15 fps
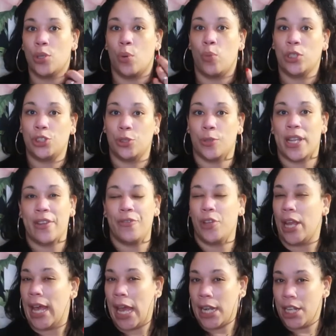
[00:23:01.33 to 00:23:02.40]
know, what you give
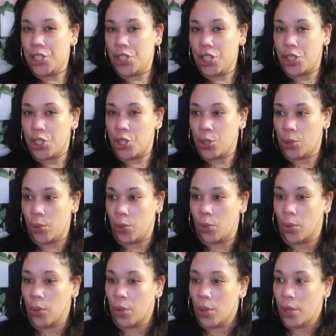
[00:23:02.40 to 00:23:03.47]
your energy to
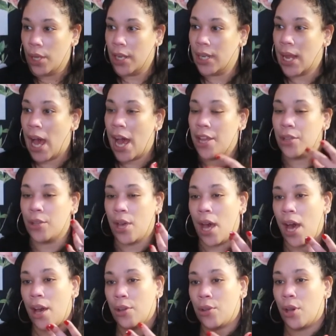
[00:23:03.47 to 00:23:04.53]
and how you,
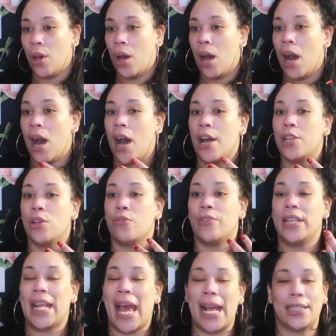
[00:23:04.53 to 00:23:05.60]
how, how you
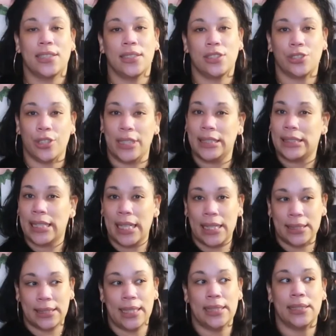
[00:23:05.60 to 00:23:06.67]
react to certain
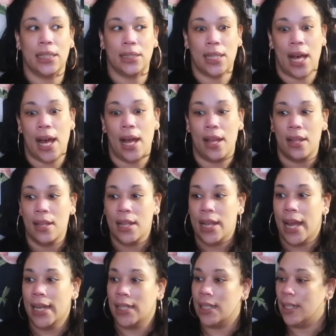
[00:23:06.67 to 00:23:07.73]
things says a lot.
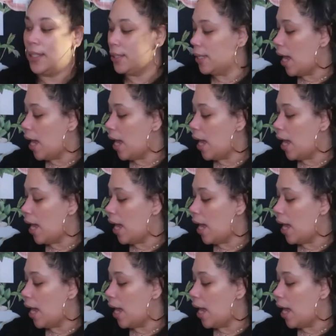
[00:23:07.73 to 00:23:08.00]
And, and